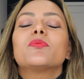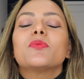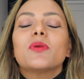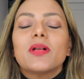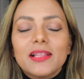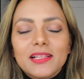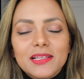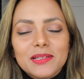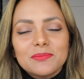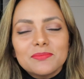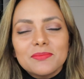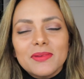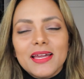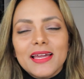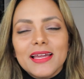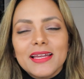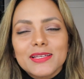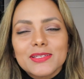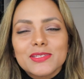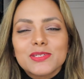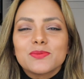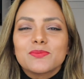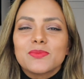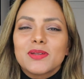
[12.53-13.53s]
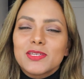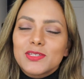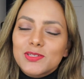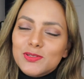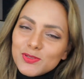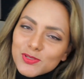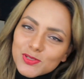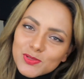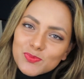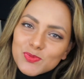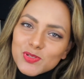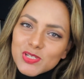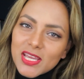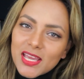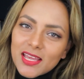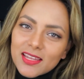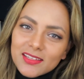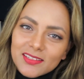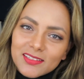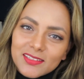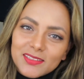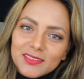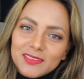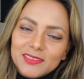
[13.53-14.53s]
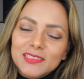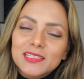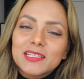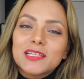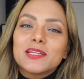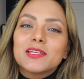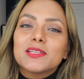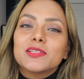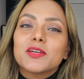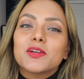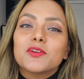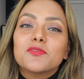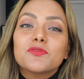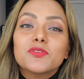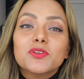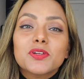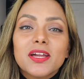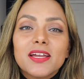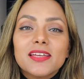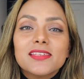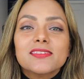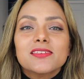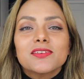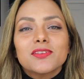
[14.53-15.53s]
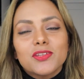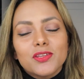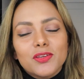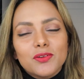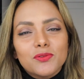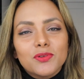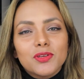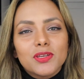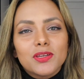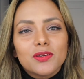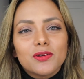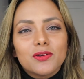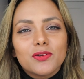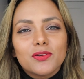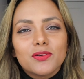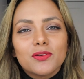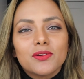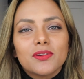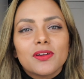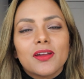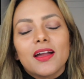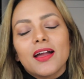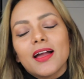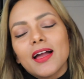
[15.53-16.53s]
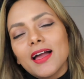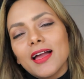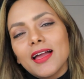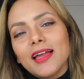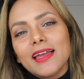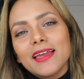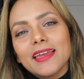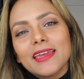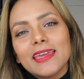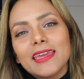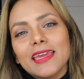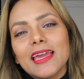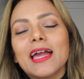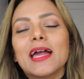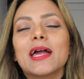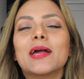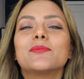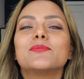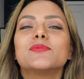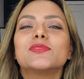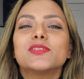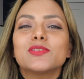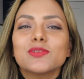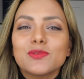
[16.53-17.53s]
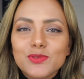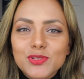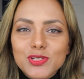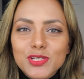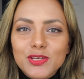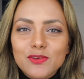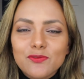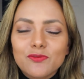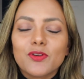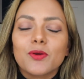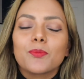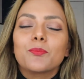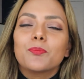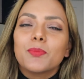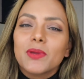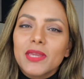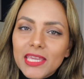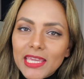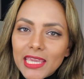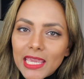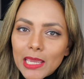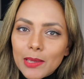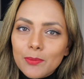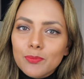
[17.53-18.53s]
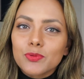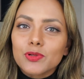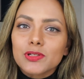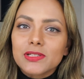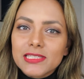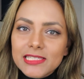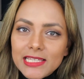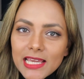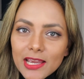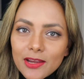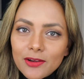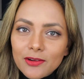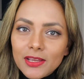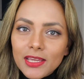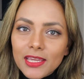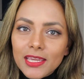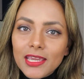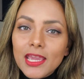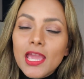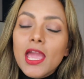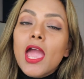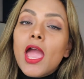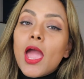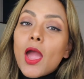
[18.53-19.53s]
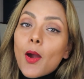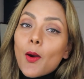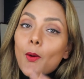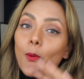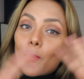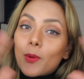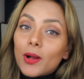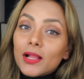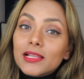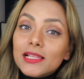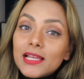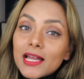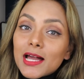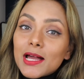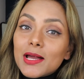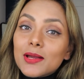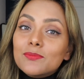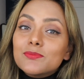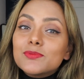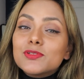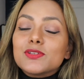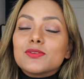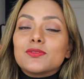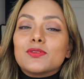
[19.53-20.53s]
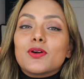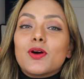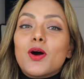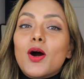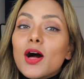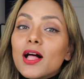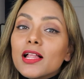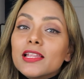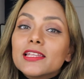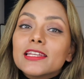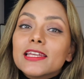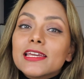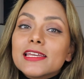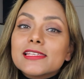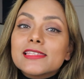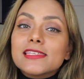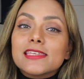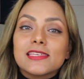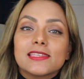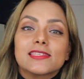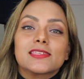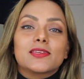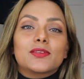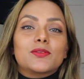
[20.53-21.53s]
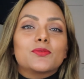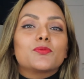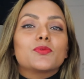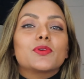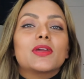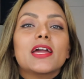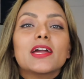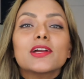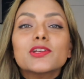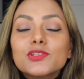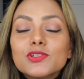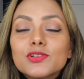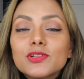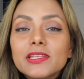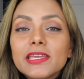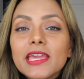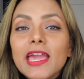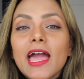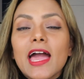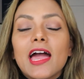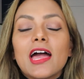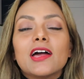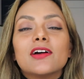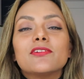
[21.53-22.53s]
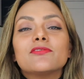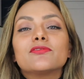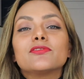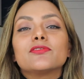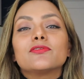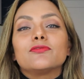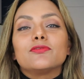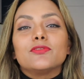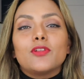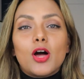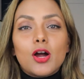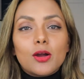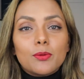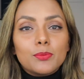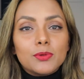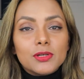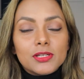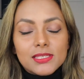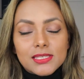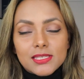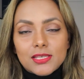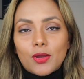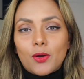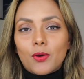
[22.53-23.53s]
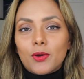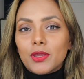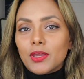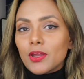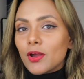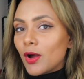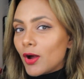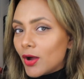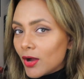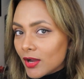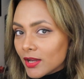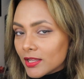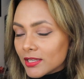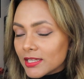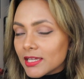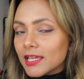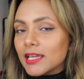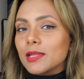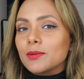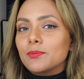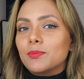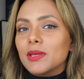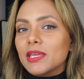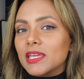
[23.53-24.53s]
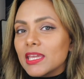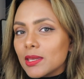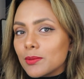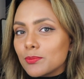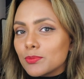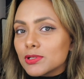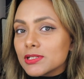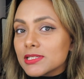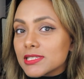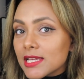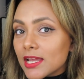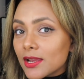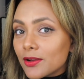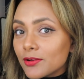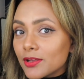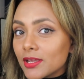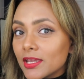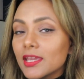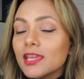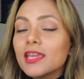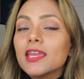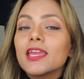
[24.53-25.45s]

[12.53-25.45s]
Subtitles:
Welcome back to my YouTube channel. Now, if you guys are new here, hi, I'm Suchi from Pink April Diary. Welcome to the holiday season. We actually have Vlogmas going on in Pink April Diary.